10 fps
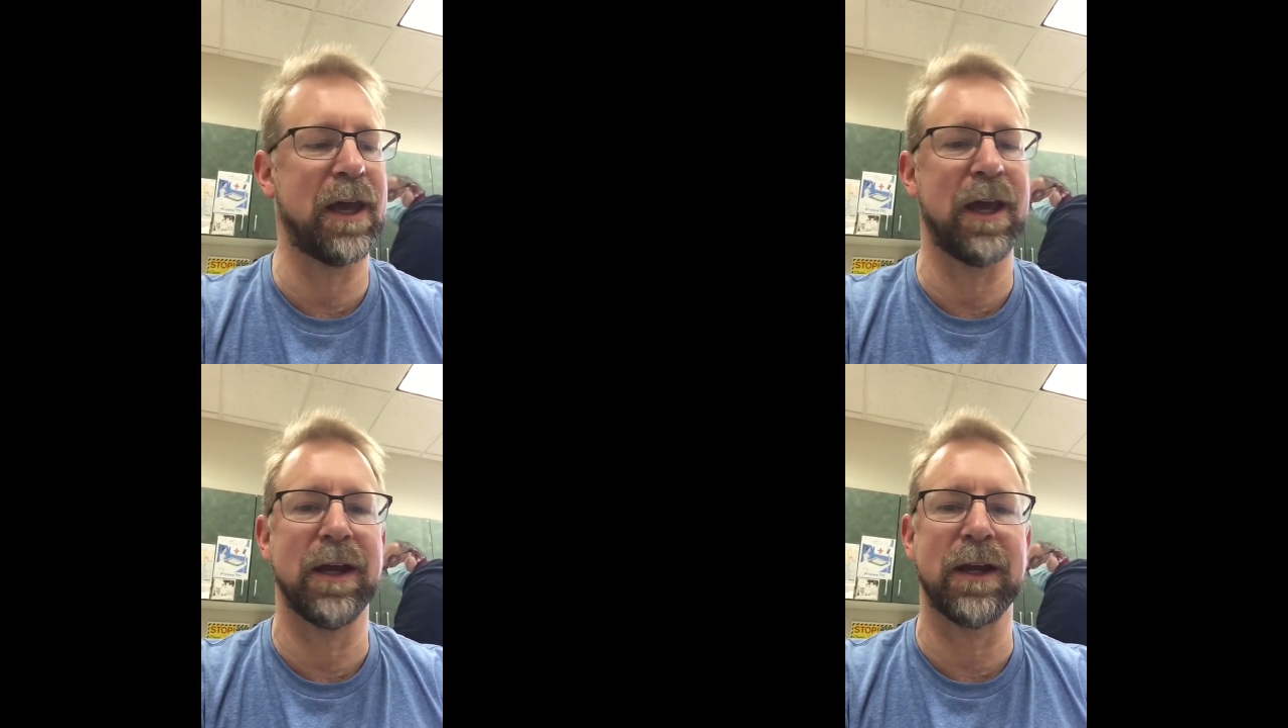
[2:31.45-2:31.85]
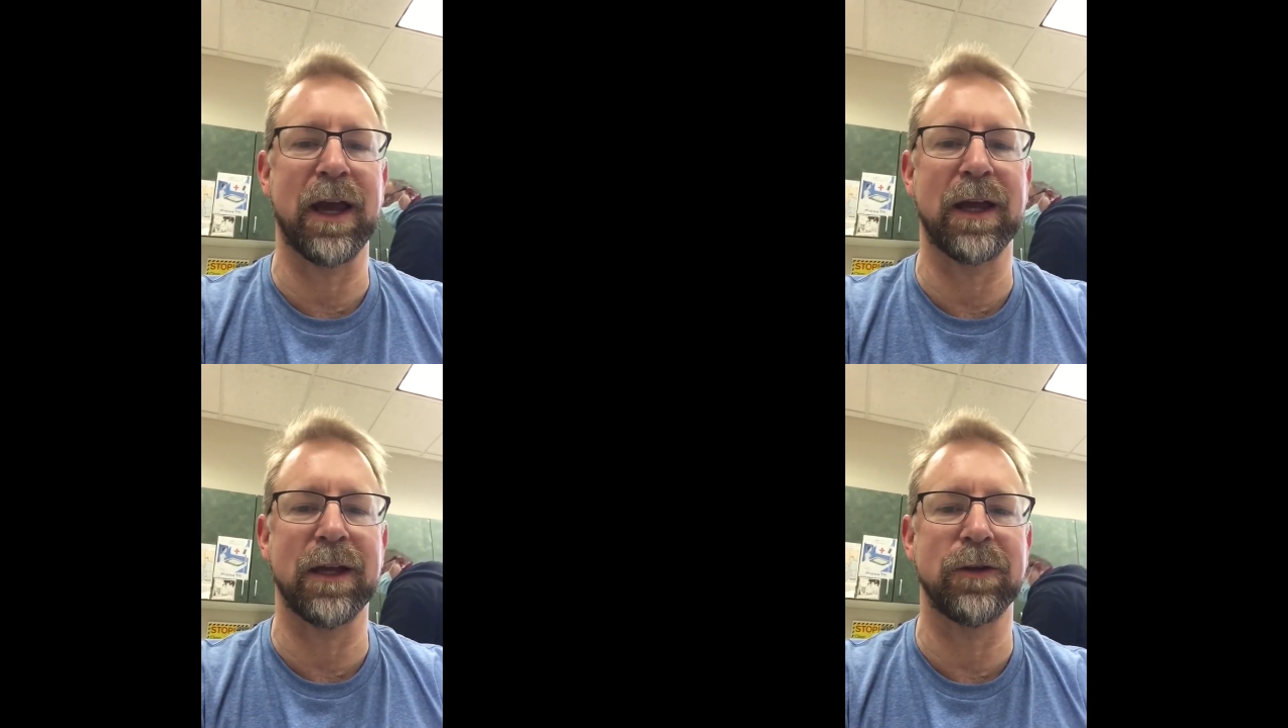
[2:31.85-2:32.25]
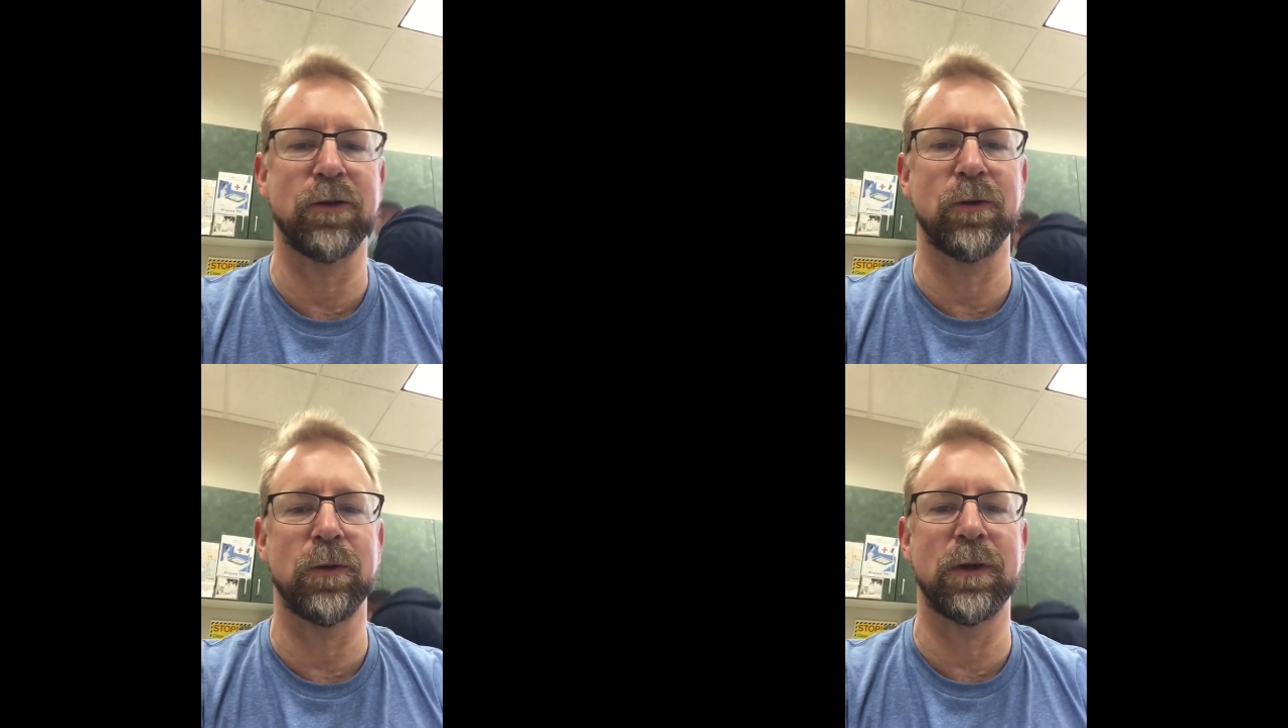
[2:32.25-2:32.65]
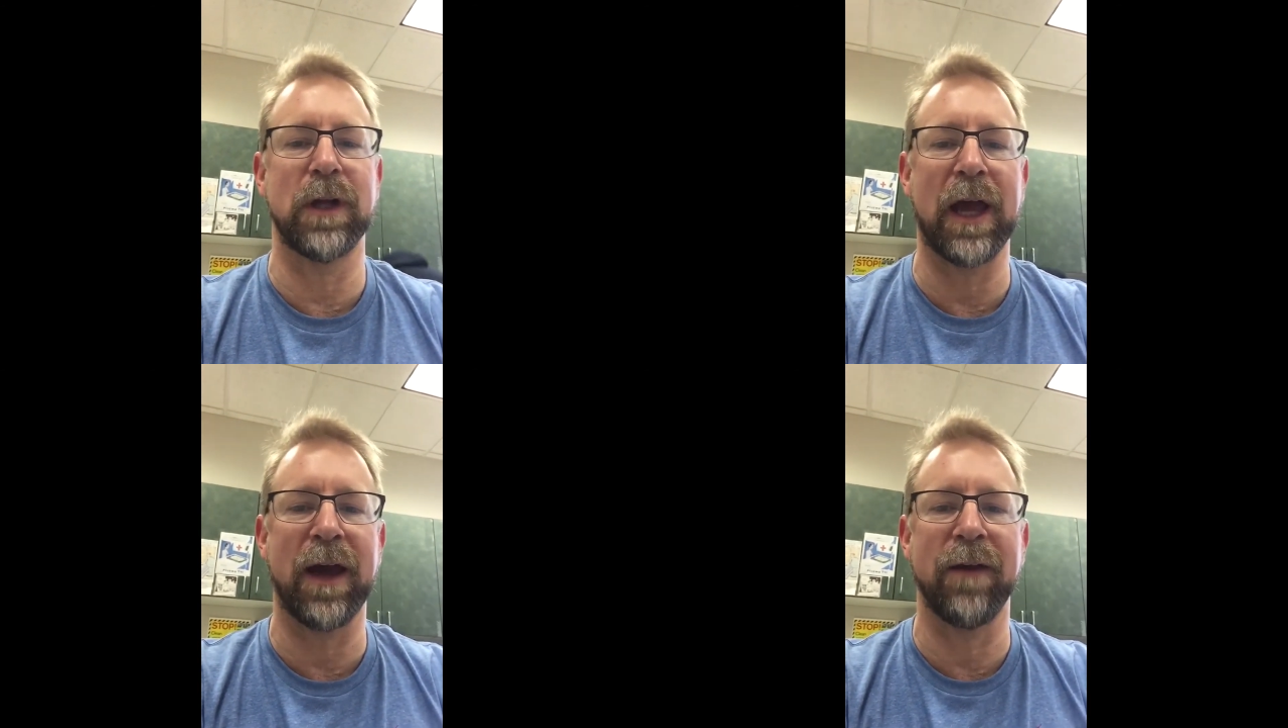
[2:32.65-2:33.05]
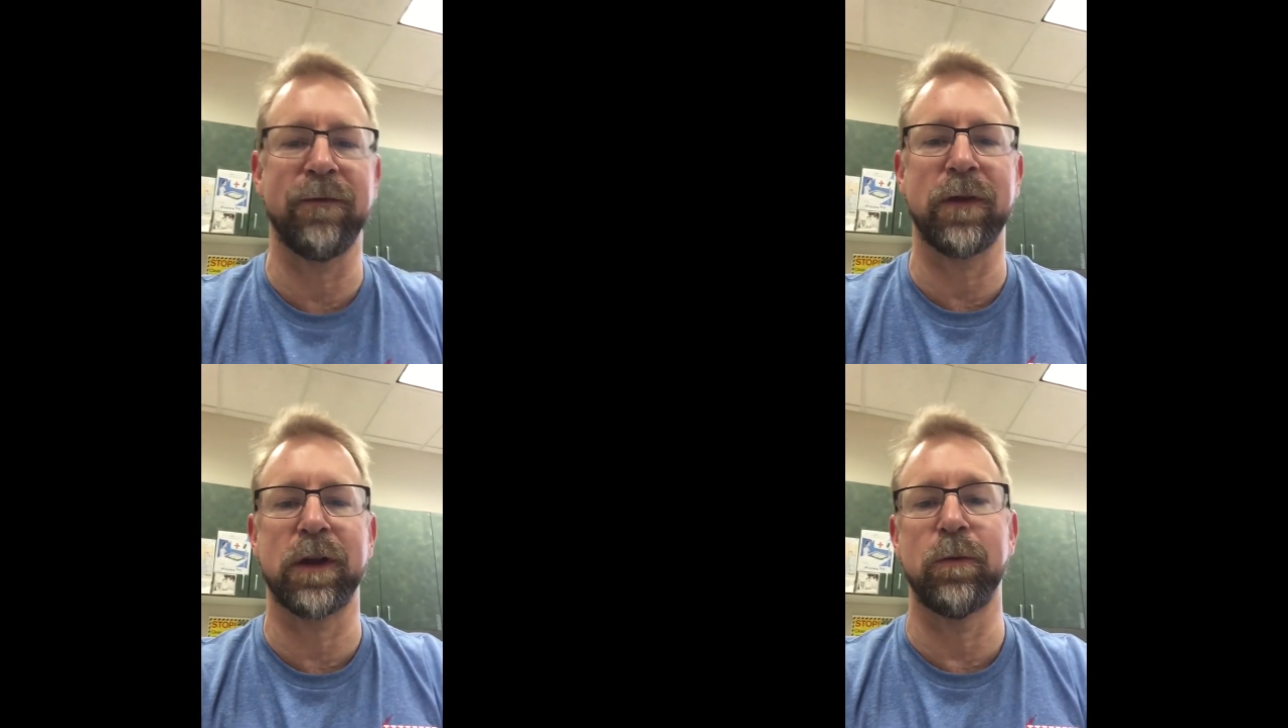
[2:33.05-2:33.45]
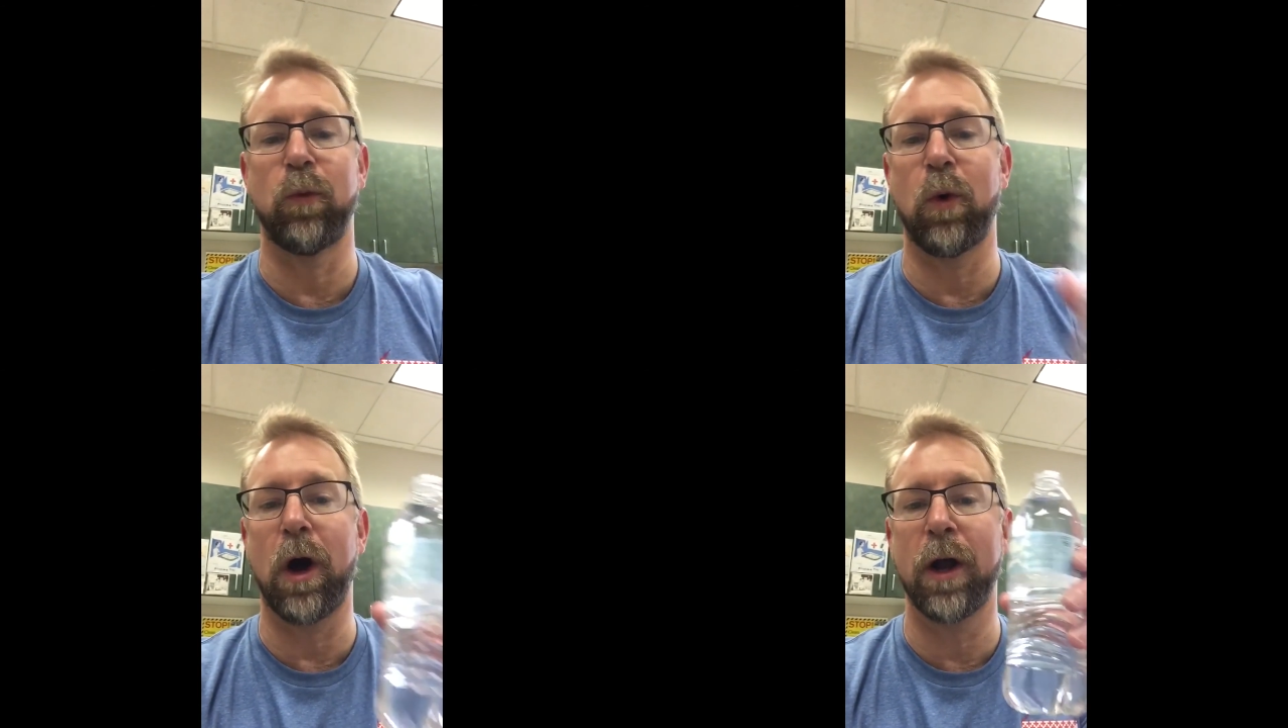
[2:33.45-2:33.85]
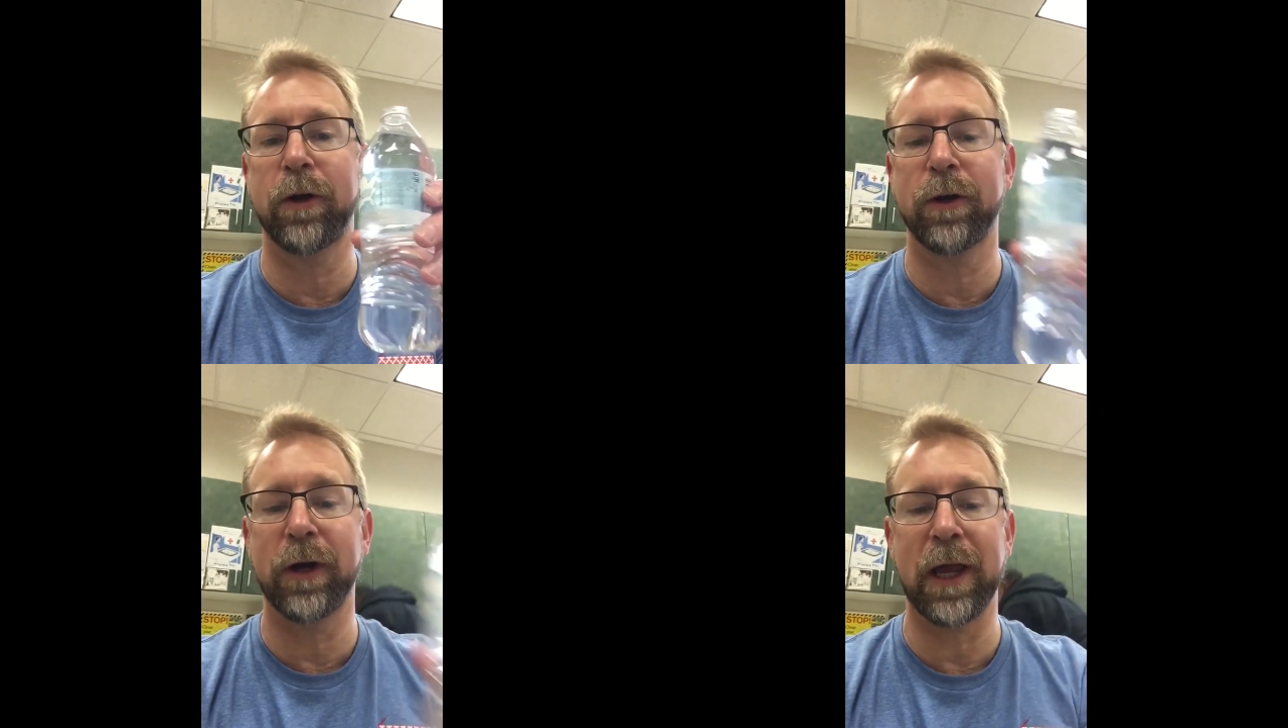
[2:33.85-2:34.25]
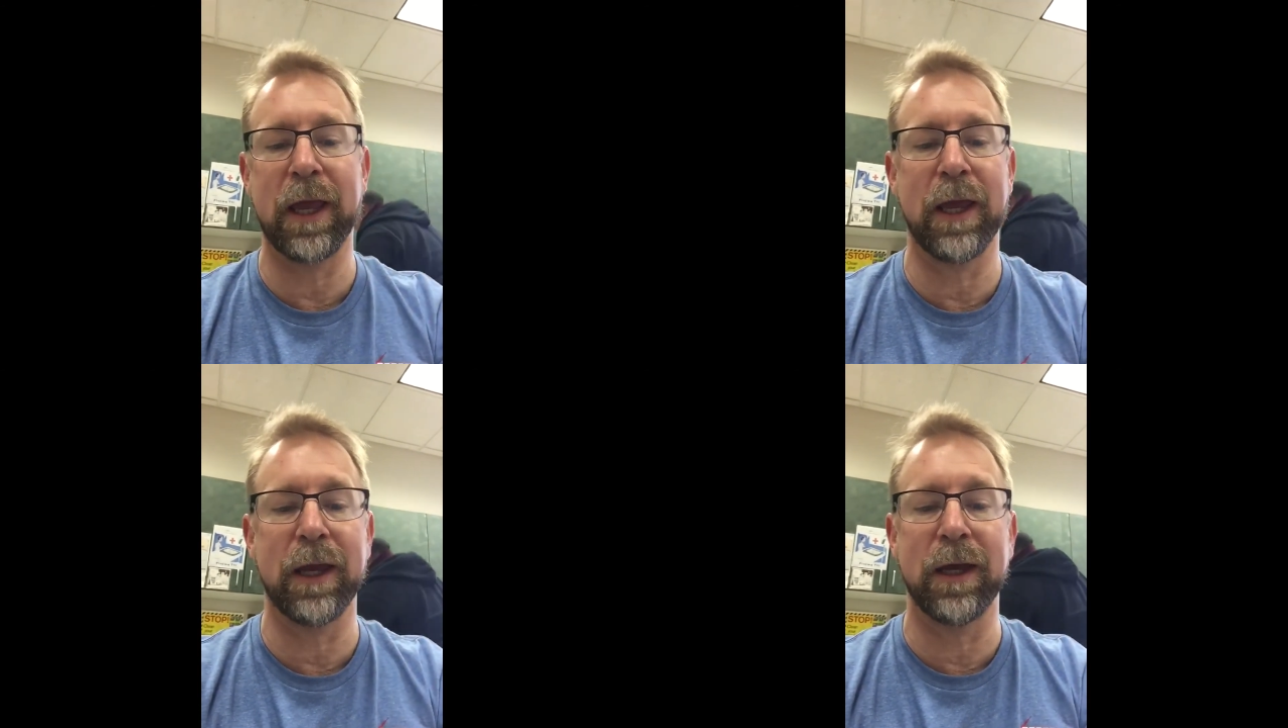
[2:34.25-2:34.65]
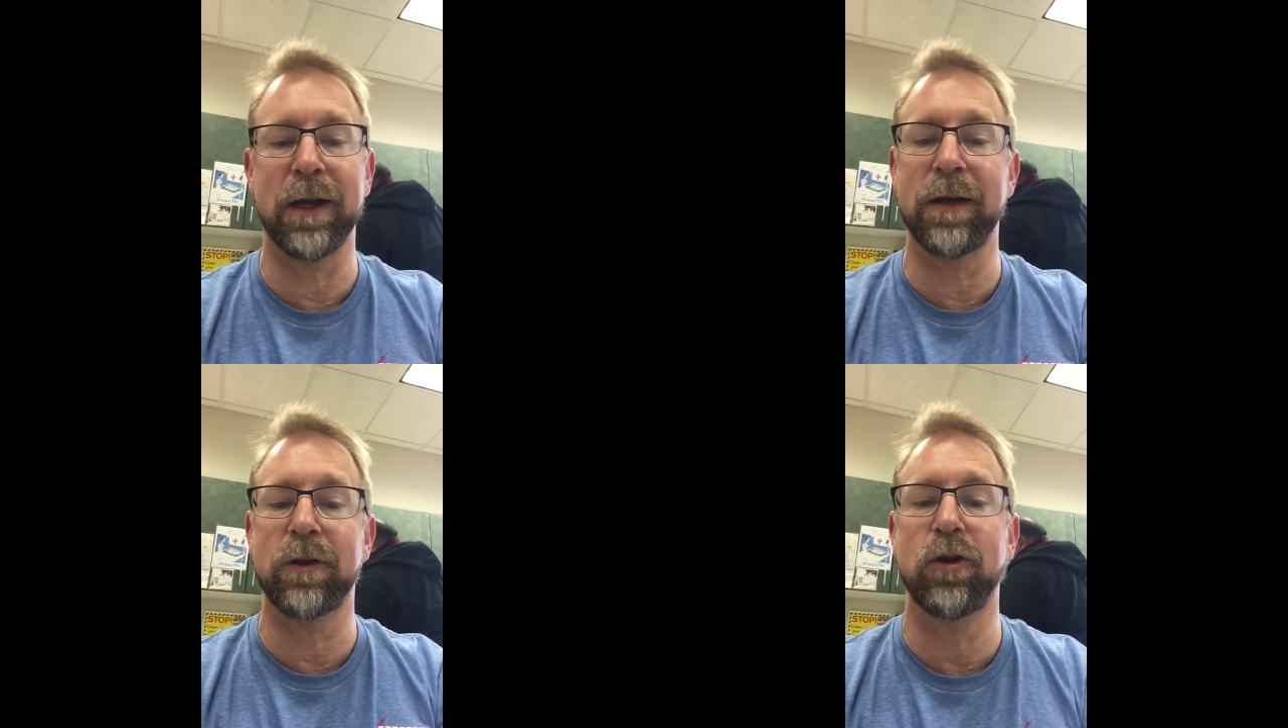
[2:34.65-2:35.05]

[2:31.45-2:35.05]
and I get to have some water and